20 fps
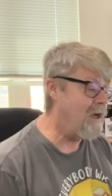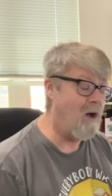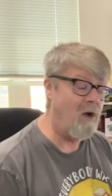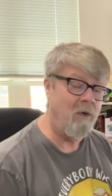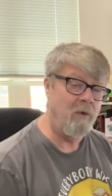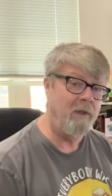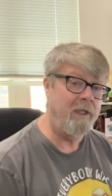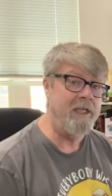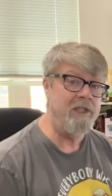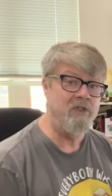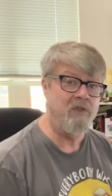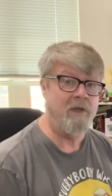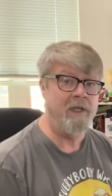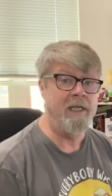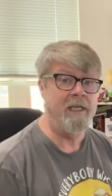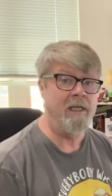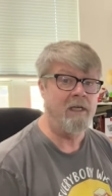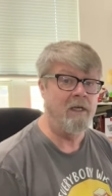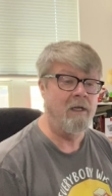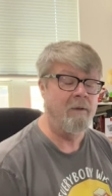only
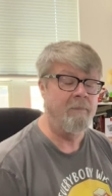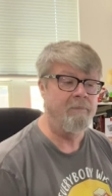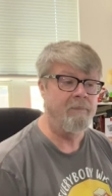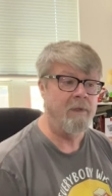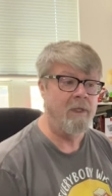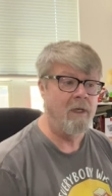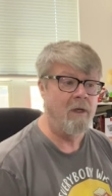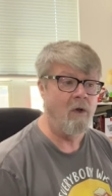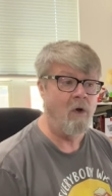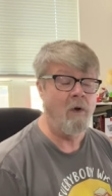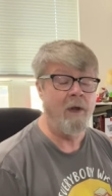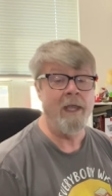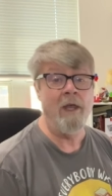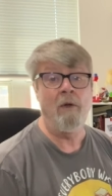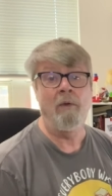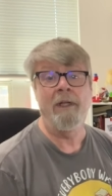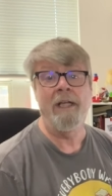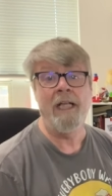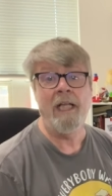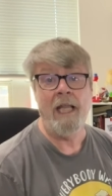drink, or he
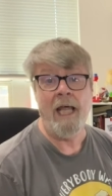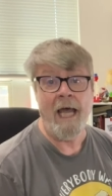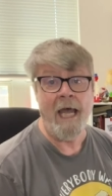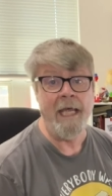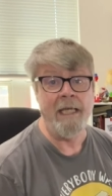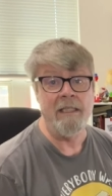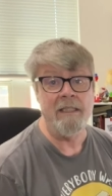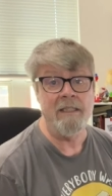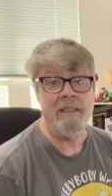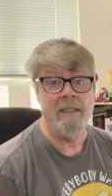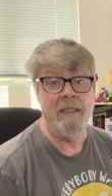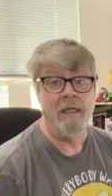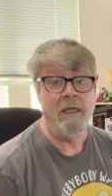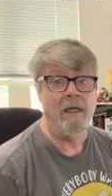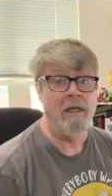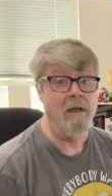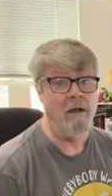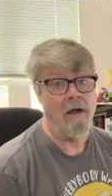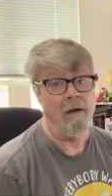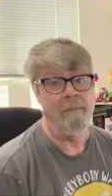only likes
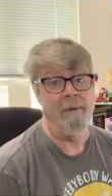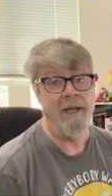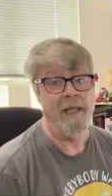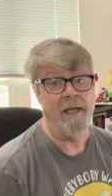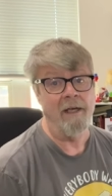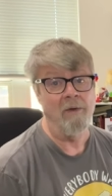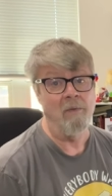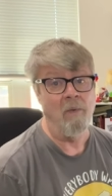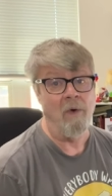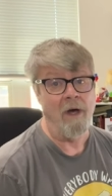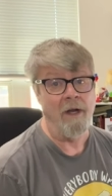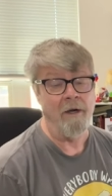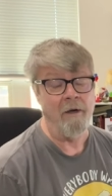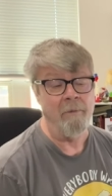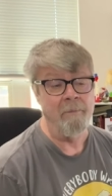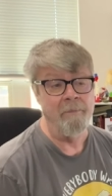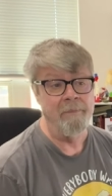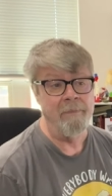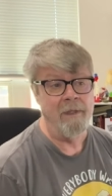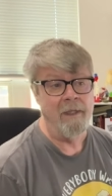carbonated water,
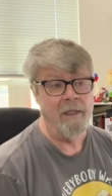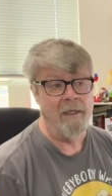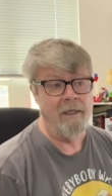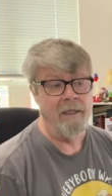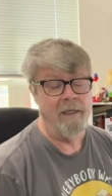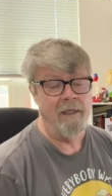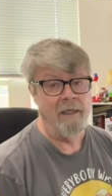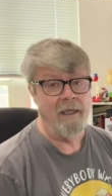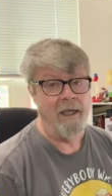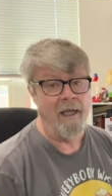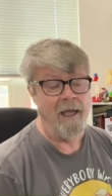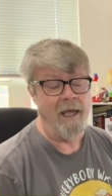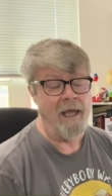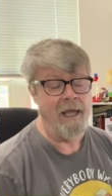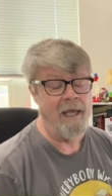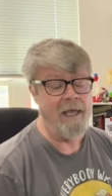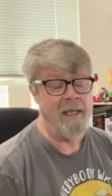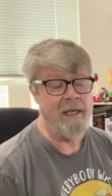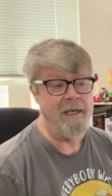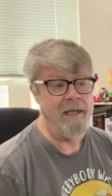
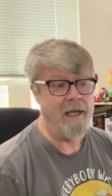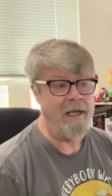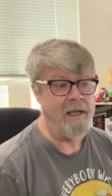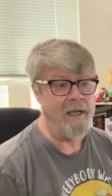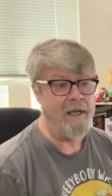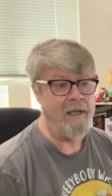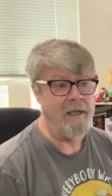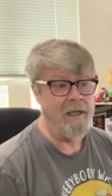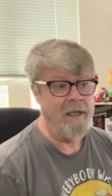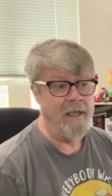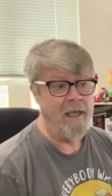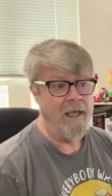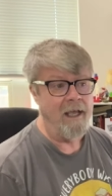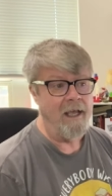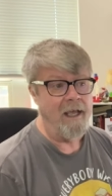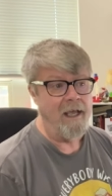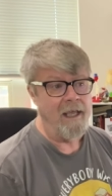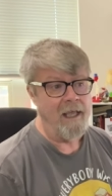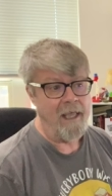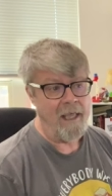and uh,
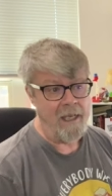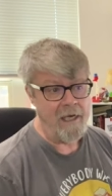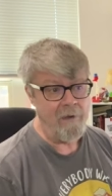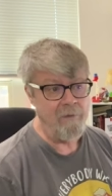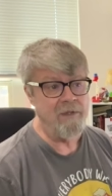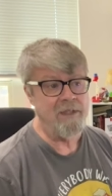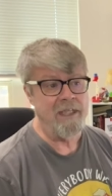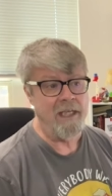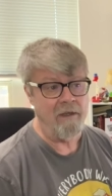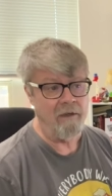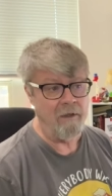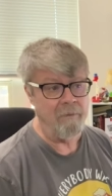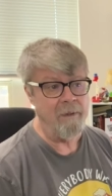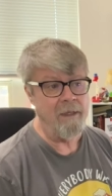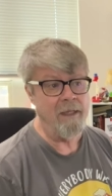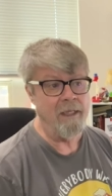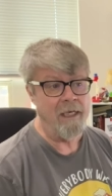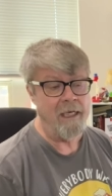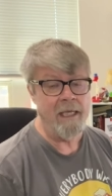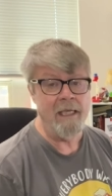and he was telling me
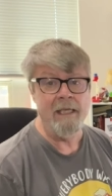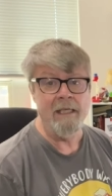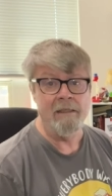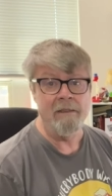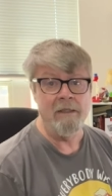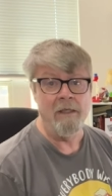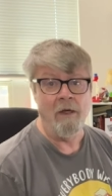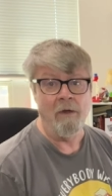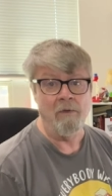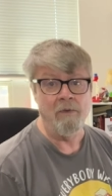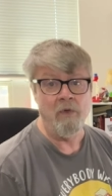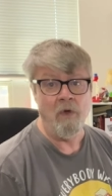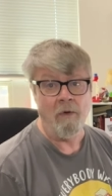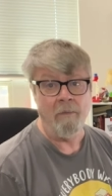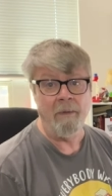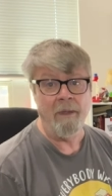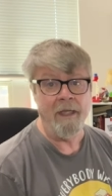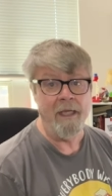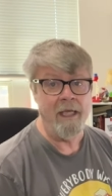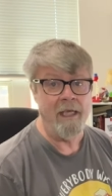that he, you know,
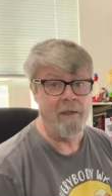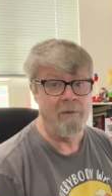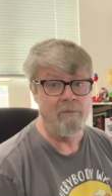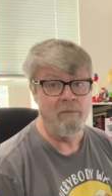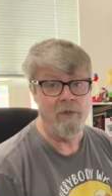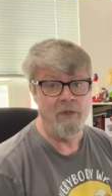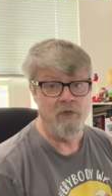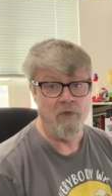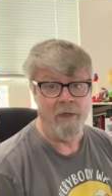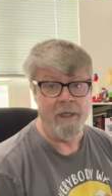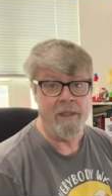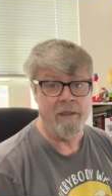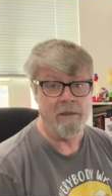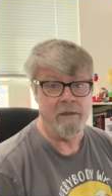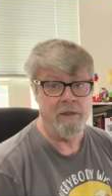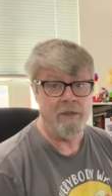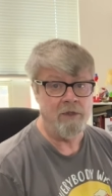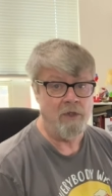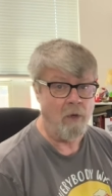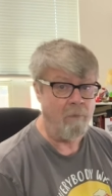normally he would drink
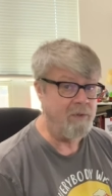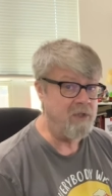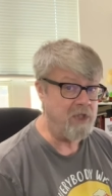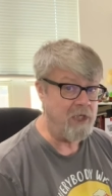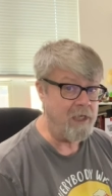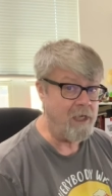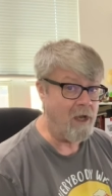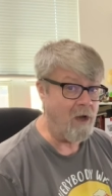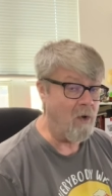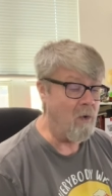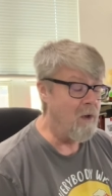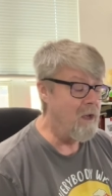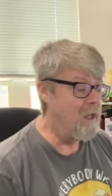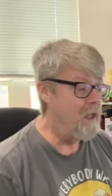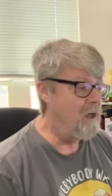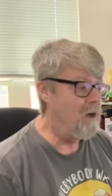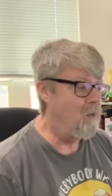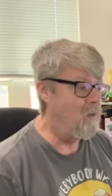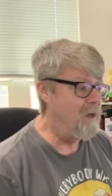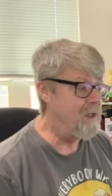Topo Chico,
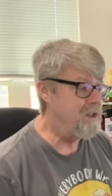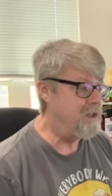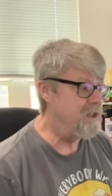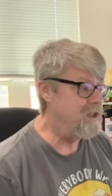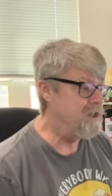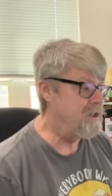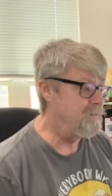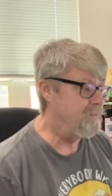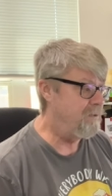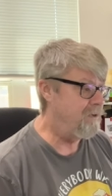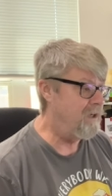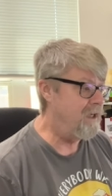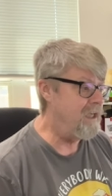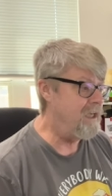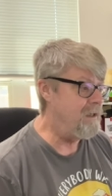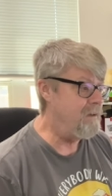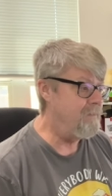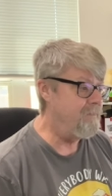which is pretty